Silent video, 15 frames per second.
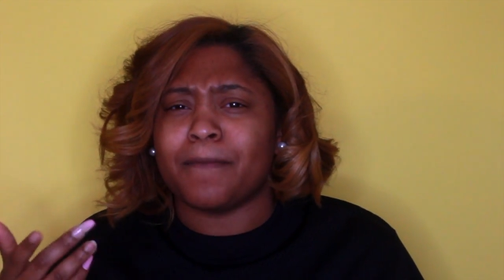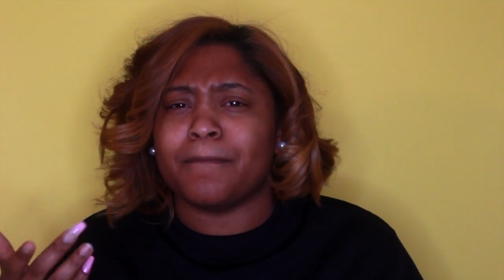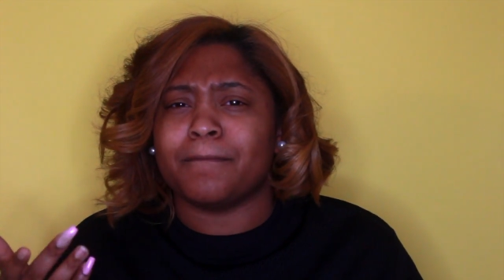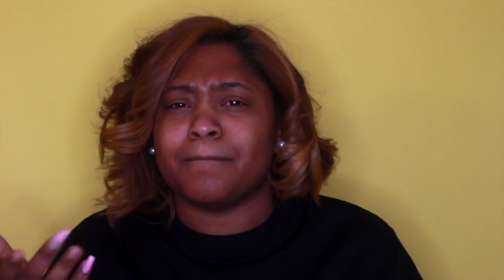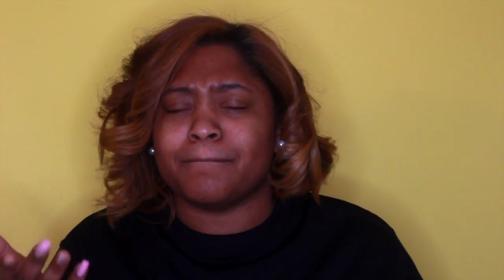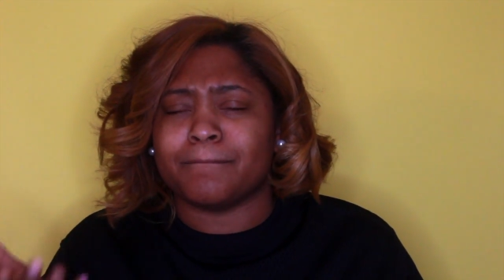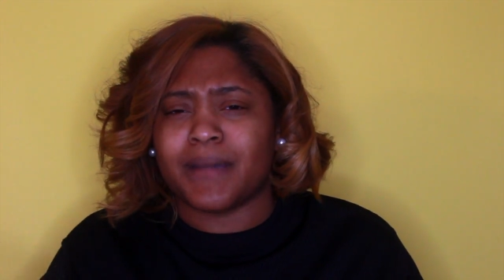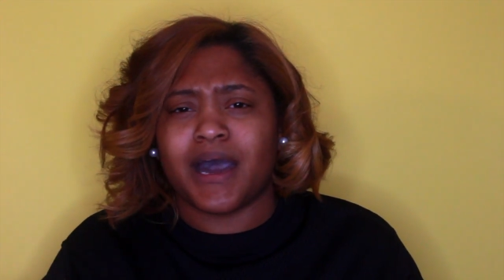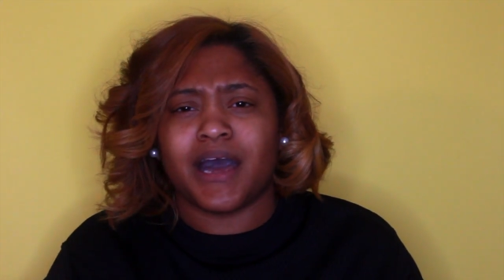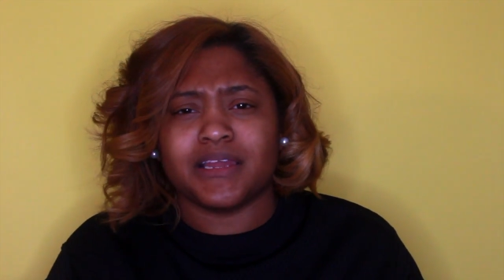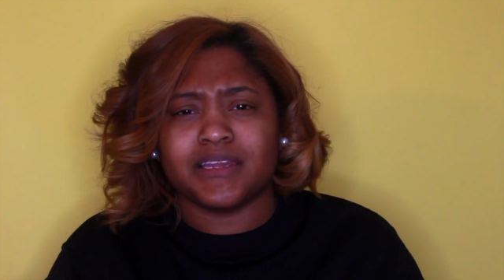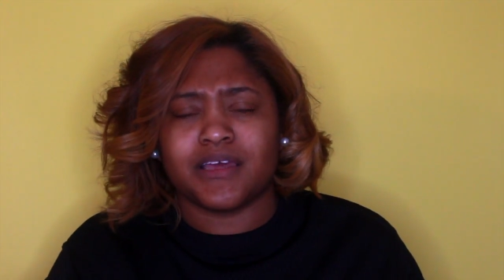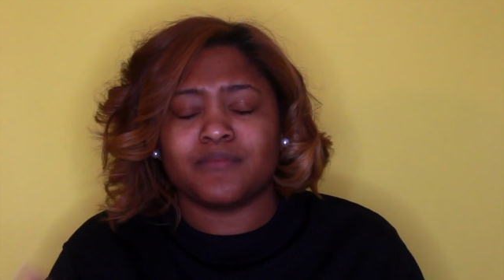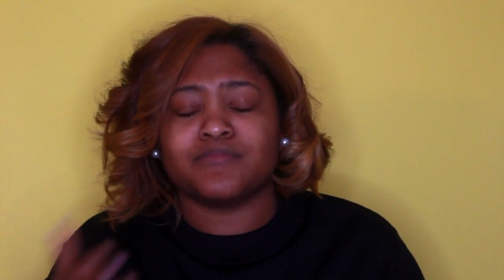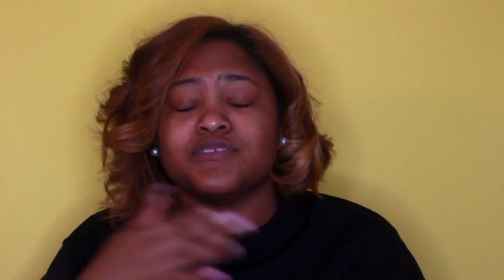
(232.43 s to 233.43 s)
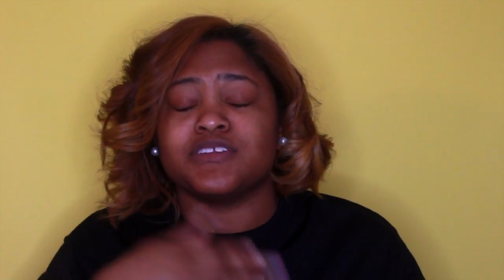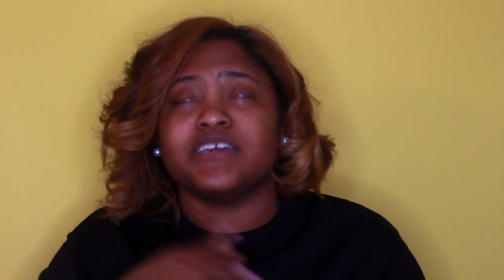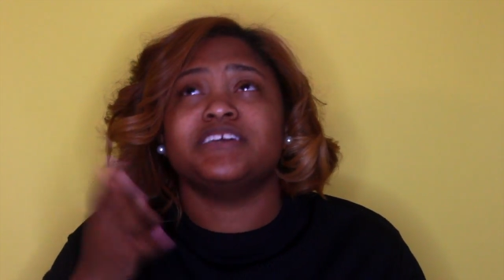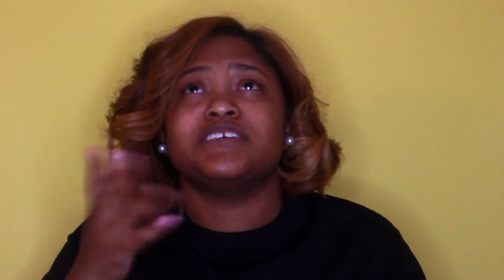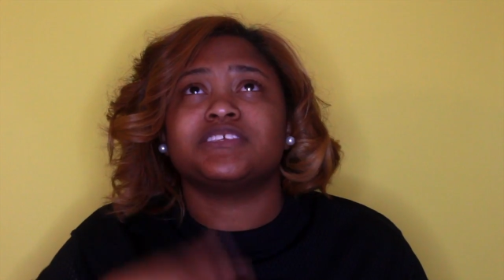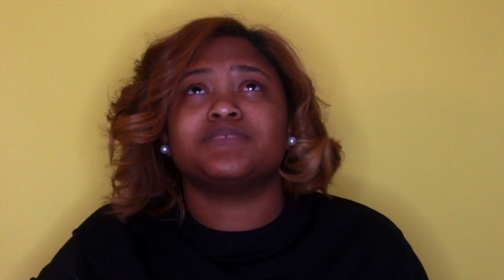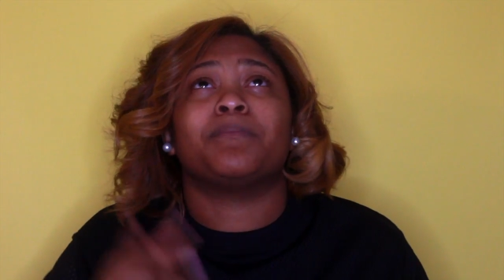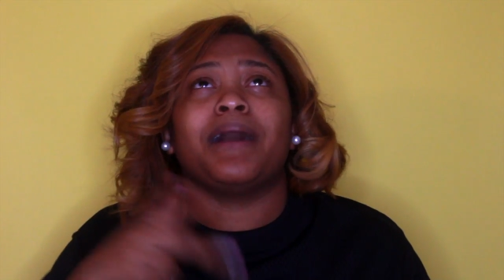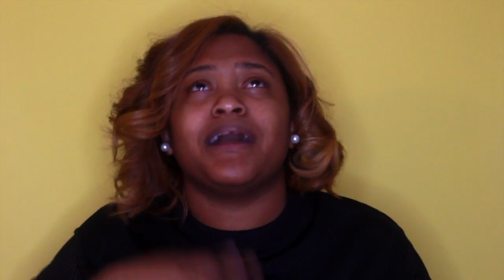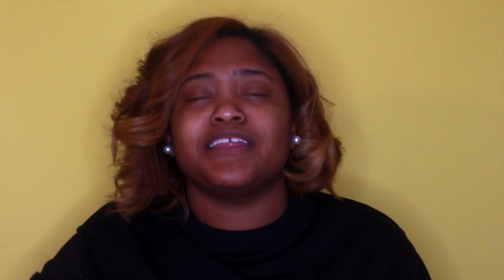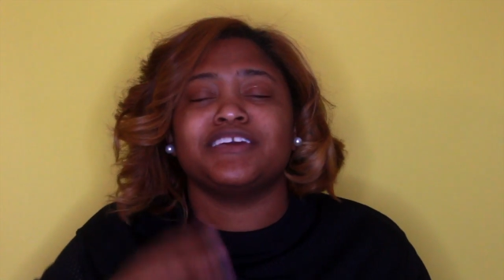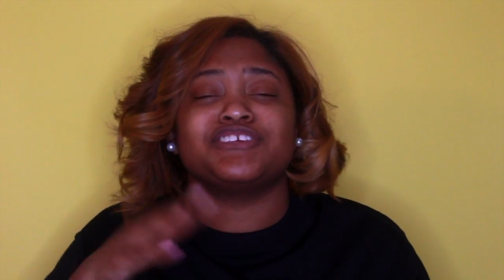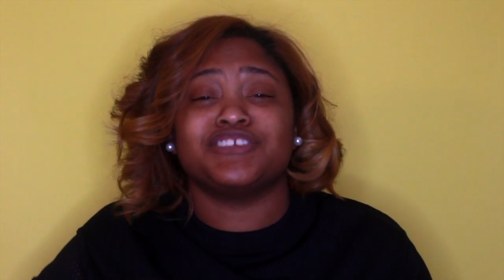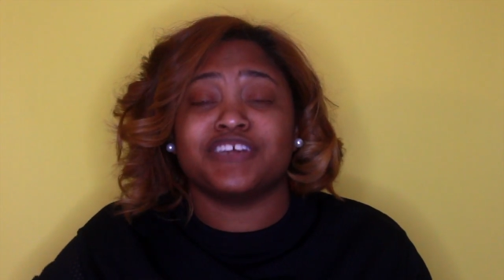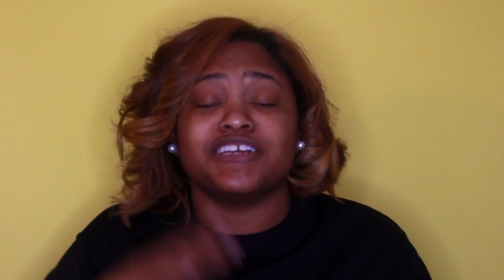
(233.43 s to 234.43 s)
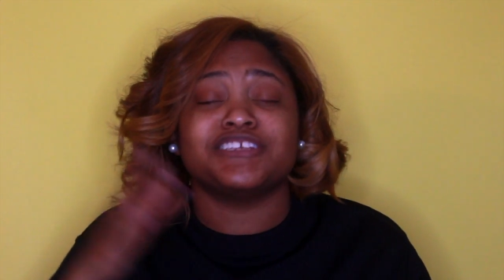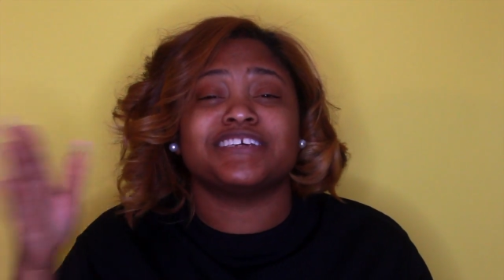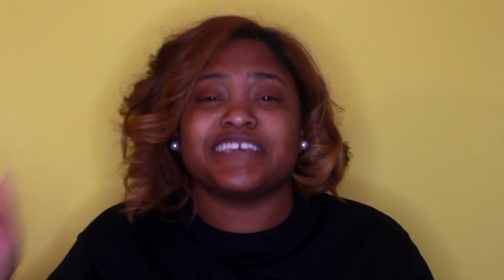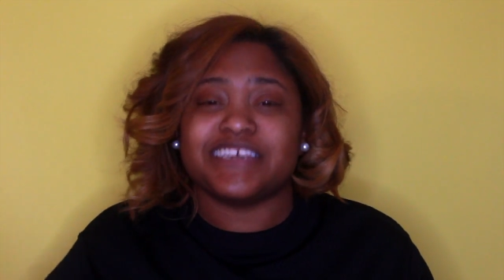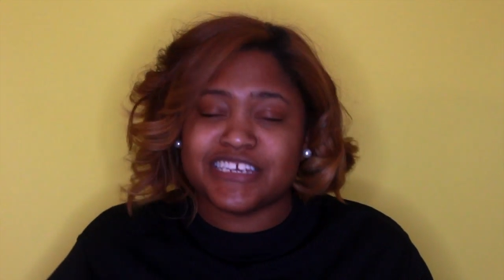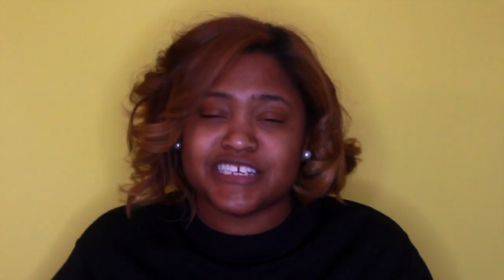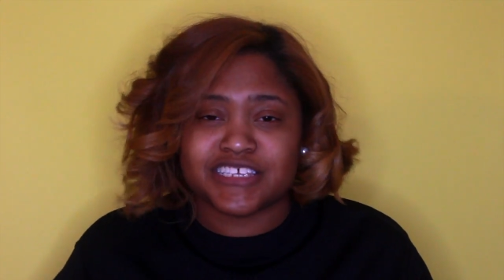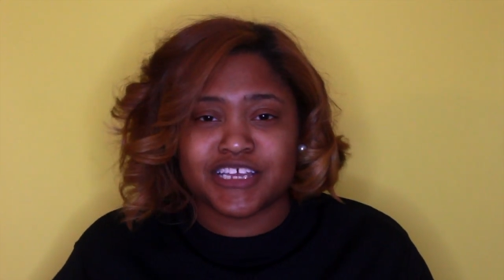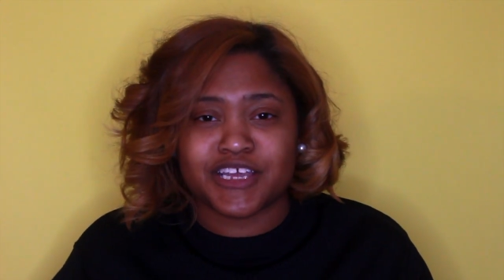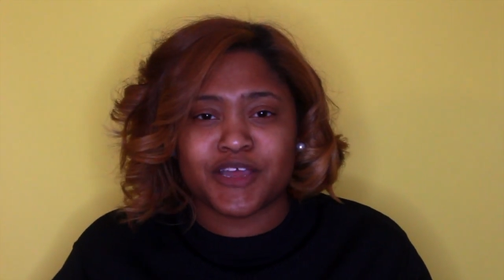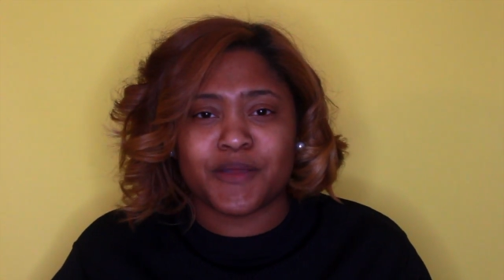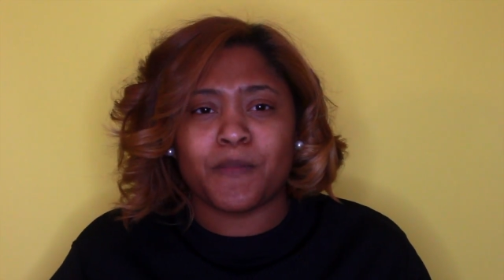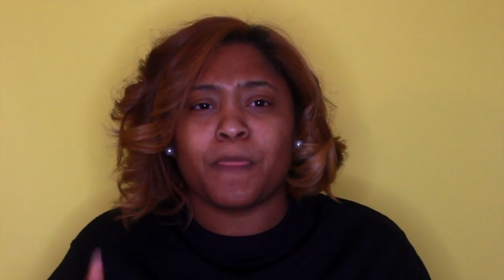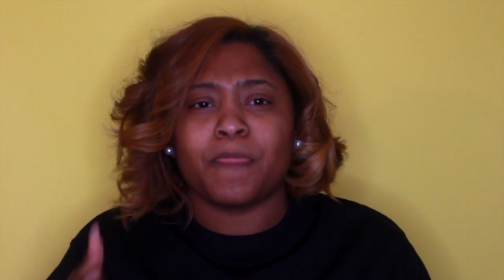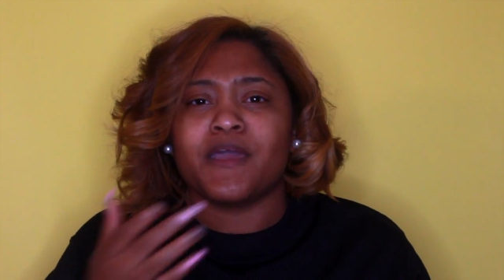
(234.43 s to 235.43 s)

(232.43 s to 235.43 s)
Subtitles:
Molly's judging Issa